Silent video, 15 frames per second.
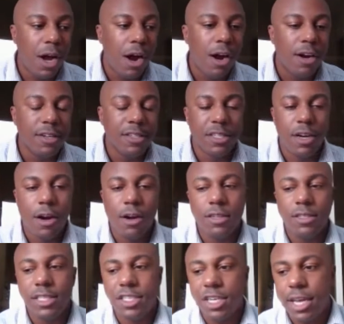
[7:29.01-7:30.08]
arts and
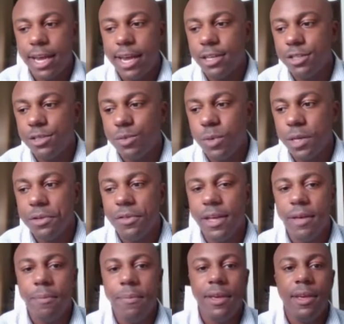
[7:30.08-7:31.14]
arts education, whether
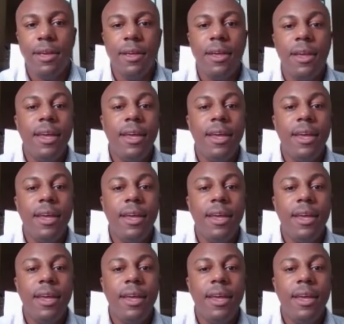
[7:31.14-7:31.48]
they be